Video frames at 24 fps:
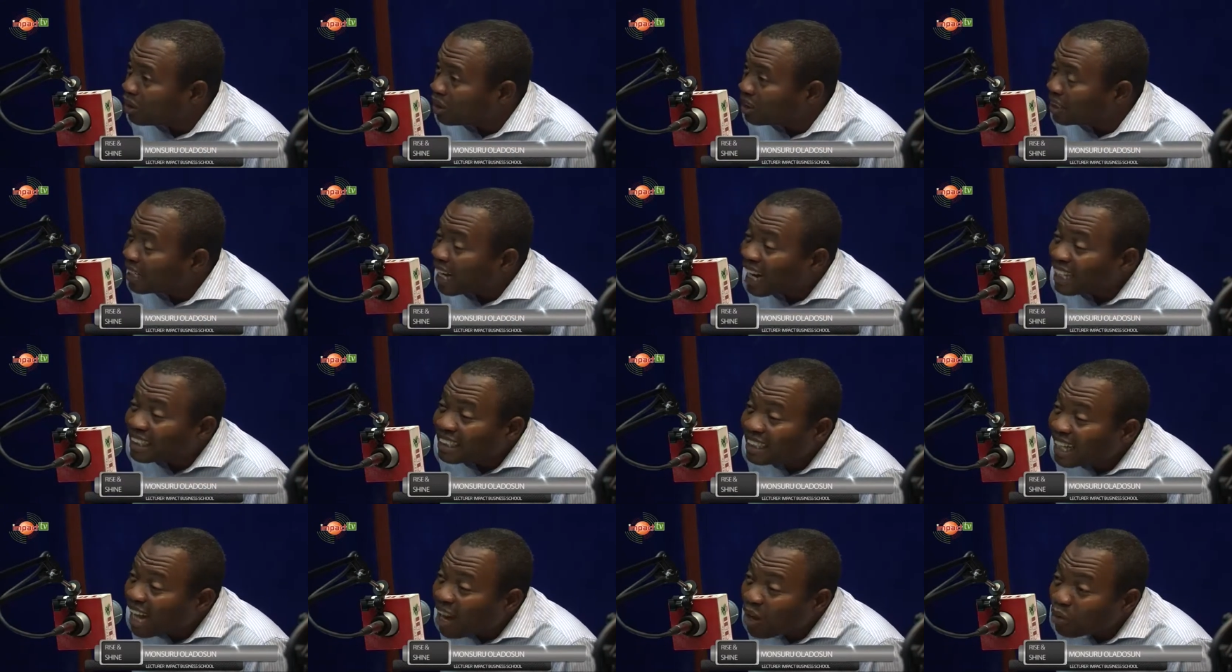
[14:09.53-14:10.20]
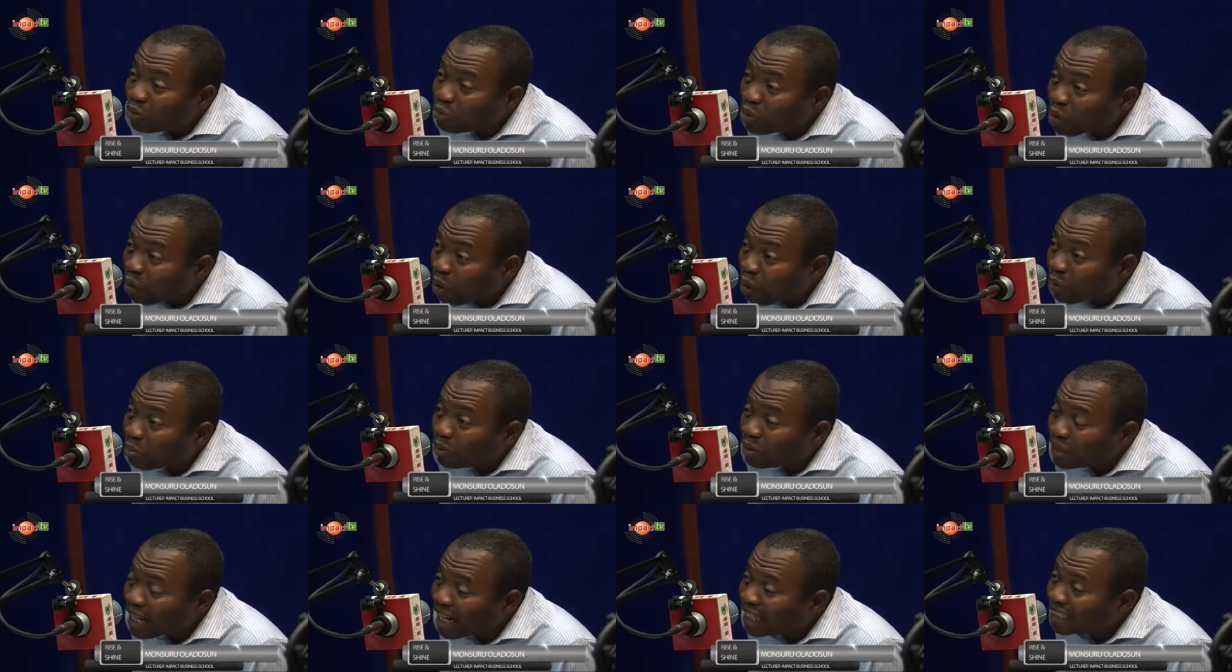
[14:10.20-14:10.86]
That's their job.
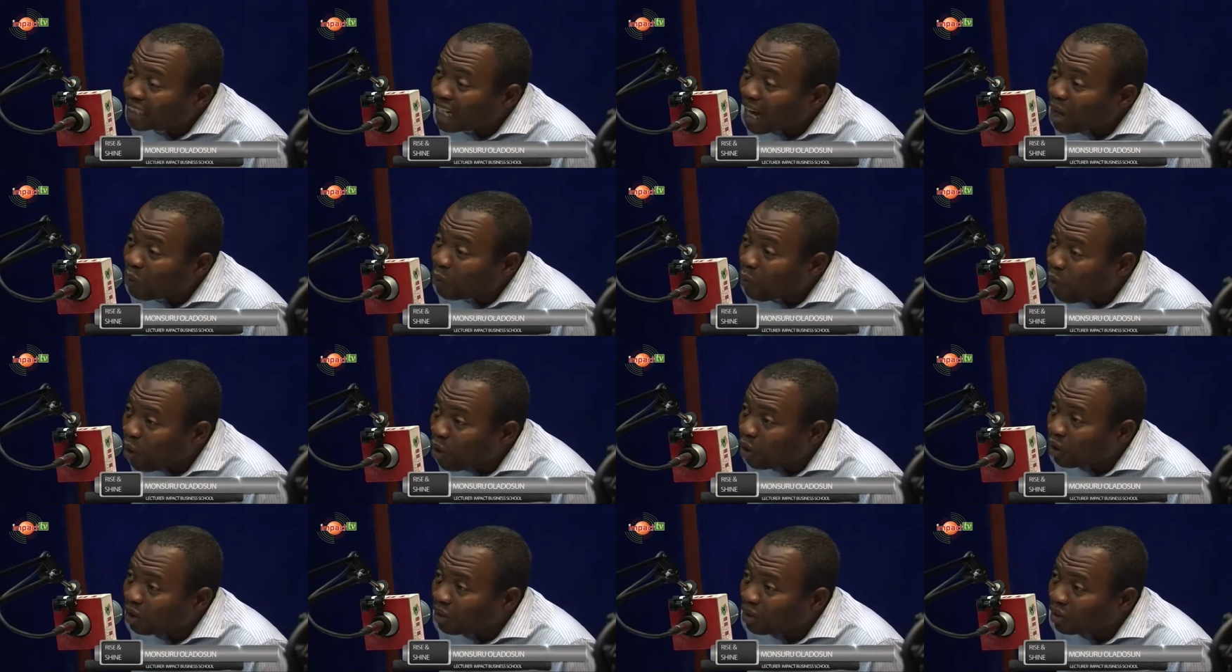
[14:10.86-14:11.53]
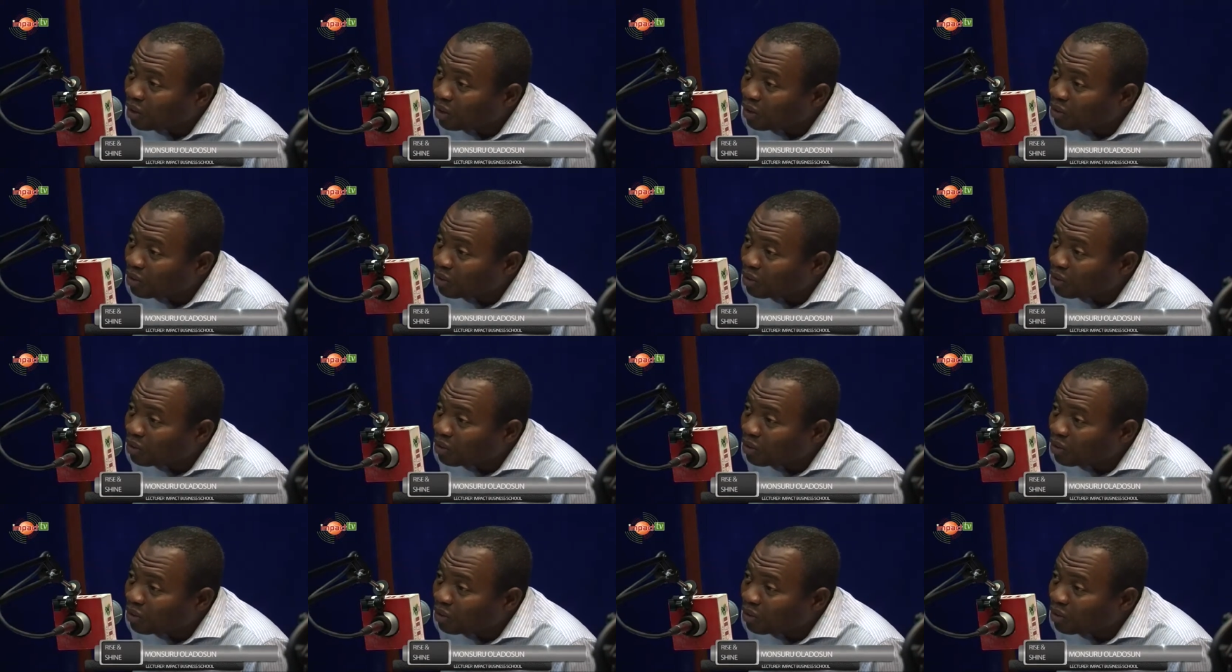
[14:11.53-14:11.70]
That's their work.